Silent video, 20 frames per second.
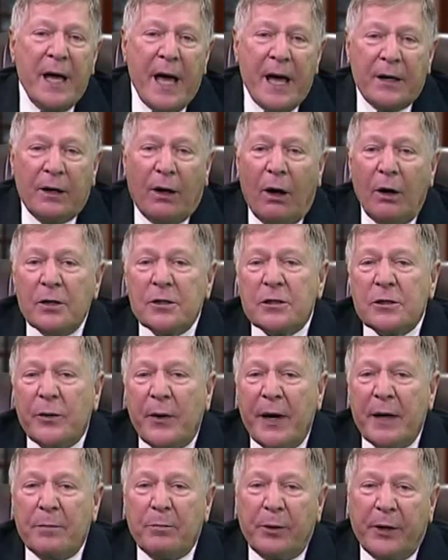and also
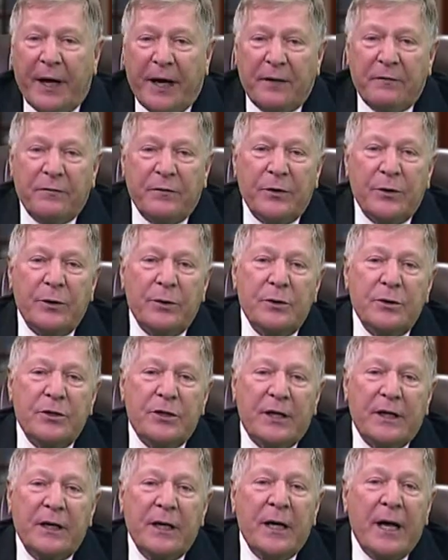ate plant foods
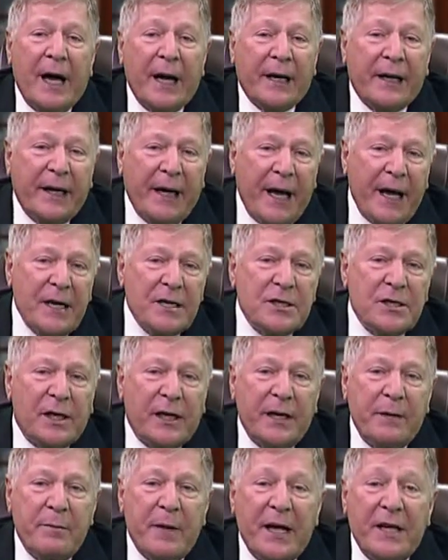and
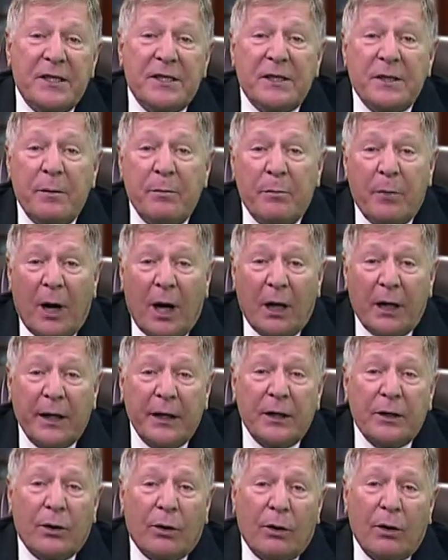occasionally made
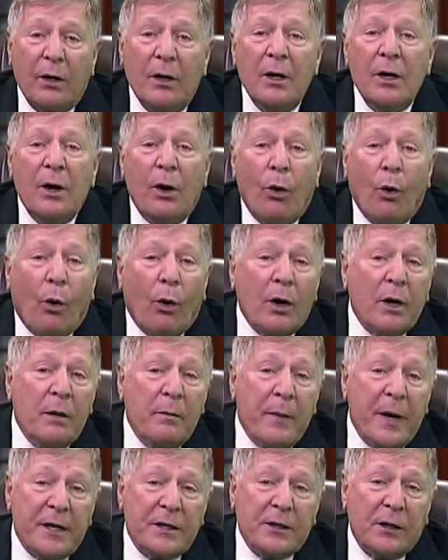symbolic or
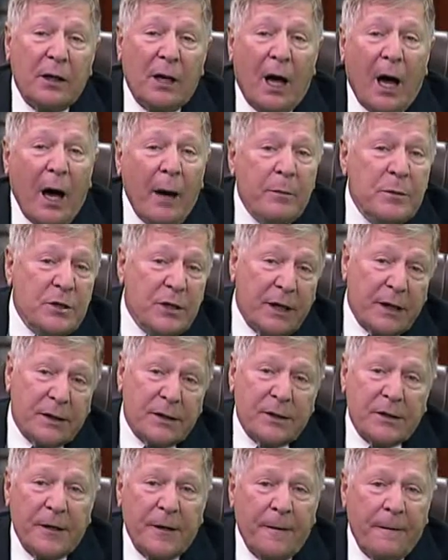ornamental
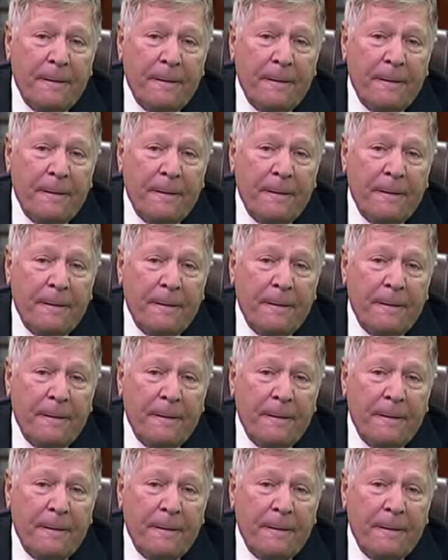objects.